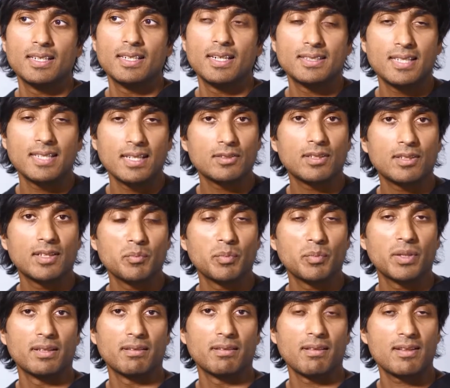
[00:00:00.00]
Dental
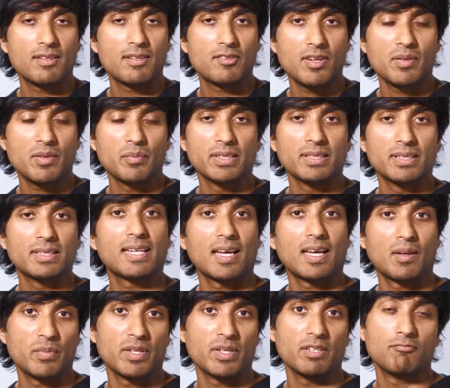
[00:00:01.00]
implant treatment
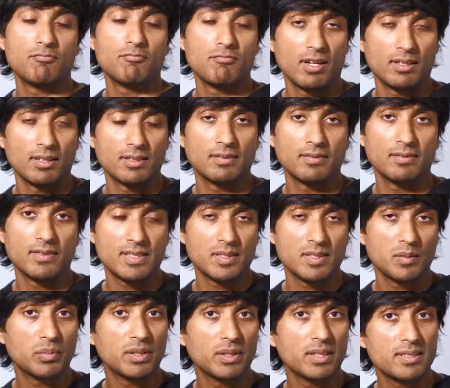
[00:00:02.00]
can be relatively
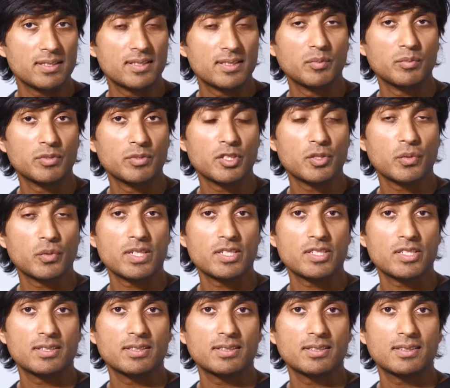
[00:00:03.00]
simple in some
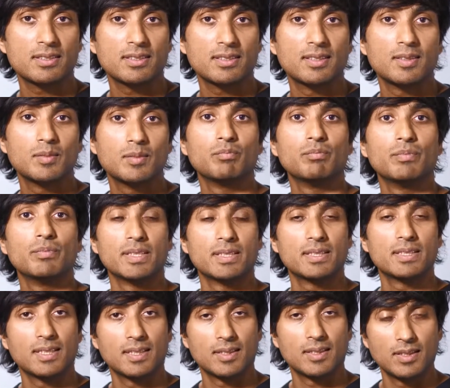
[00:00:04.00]
situations, but
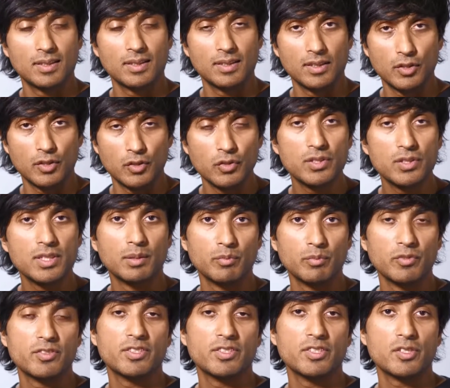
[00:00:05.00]
in a good number
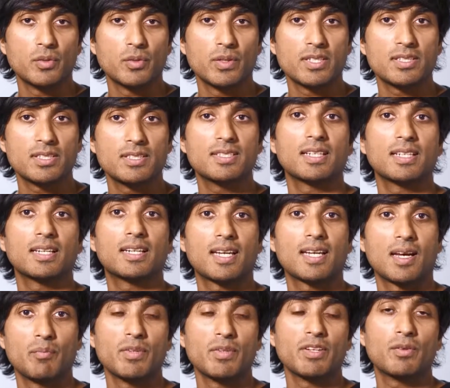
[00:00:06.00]
of situations it
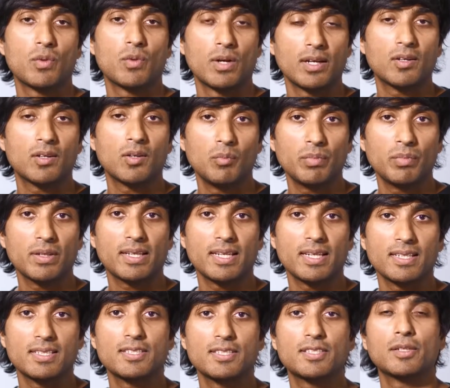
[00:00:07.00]
can be quite
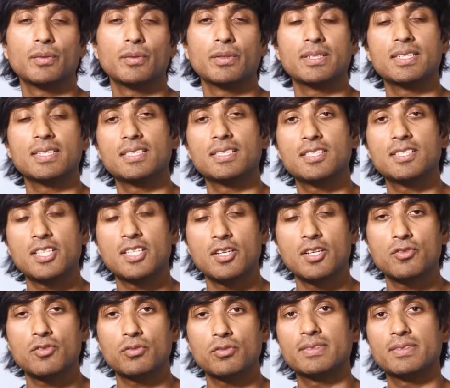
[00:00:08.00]
complicated. So it is
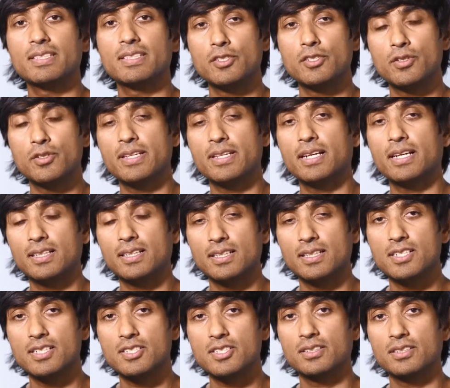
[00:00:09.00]
essential that
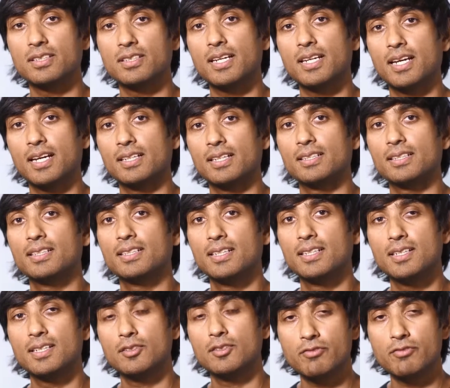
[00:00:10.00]
clinician can
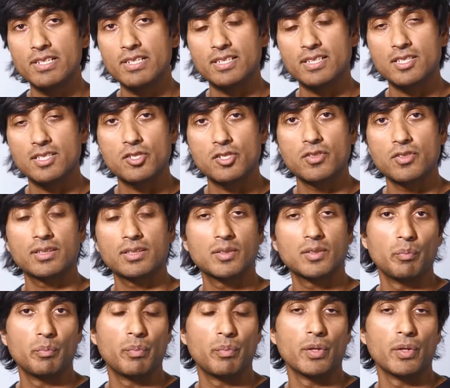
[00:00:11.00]
reconstruct the
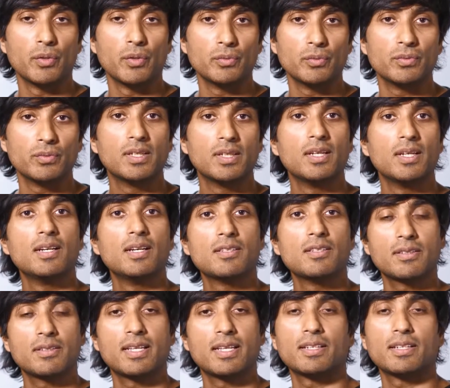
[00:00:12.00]
bone
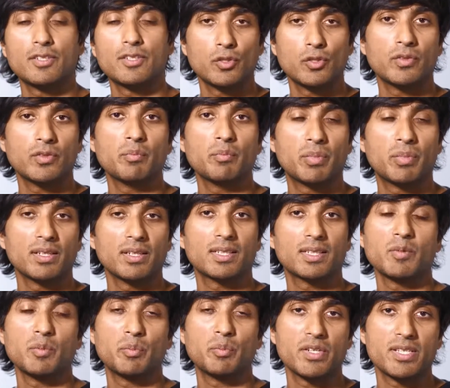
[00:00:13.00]
so that your implant
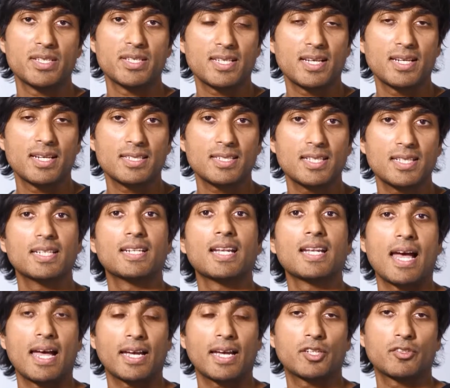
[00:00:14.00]
can be precisely and
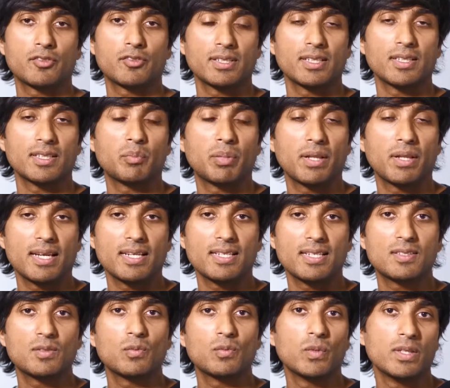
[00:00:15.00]
accurately
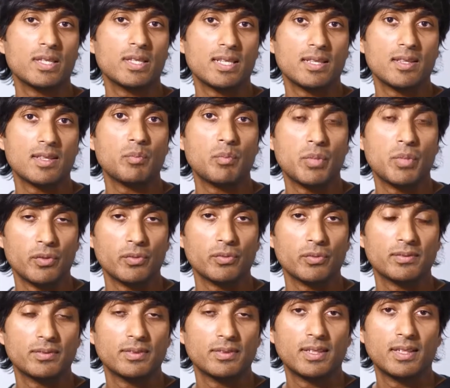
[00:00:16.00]
placed within the
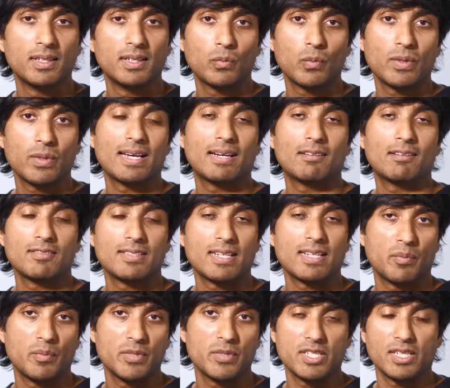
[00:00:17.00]
bone without
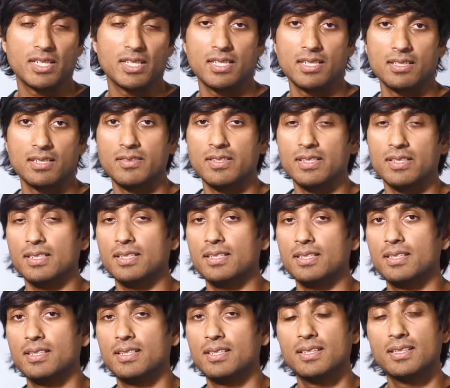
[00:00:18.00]
damaging any of the
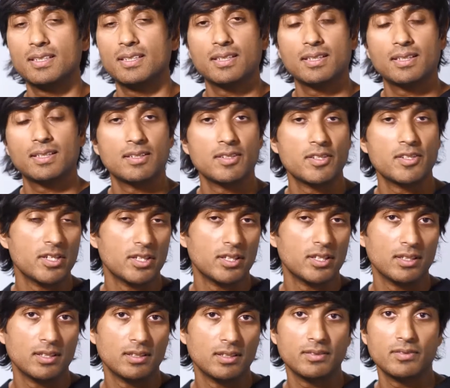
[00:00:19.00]

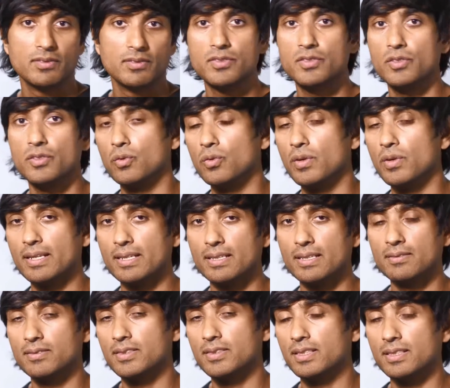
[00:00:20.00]
nerves or any
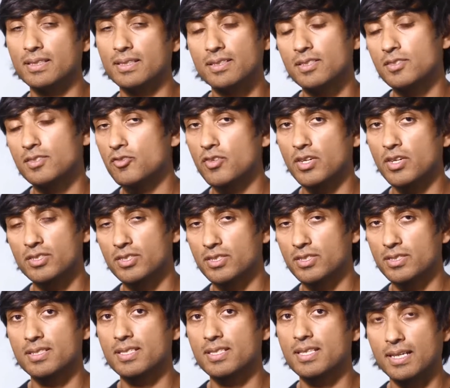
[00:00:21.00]
of the
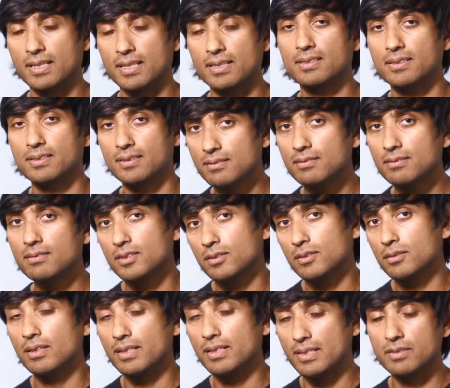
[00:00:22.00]
structures that
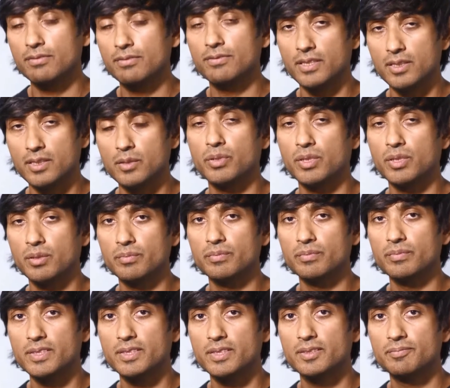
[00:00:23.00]
could lead to further
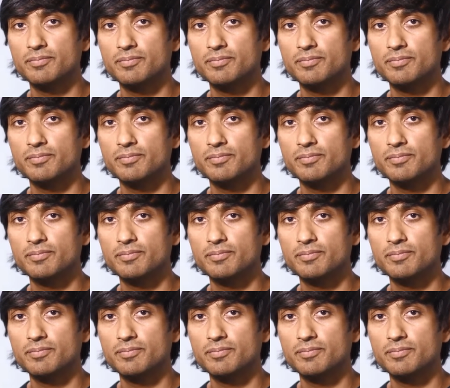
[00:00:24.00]
problems.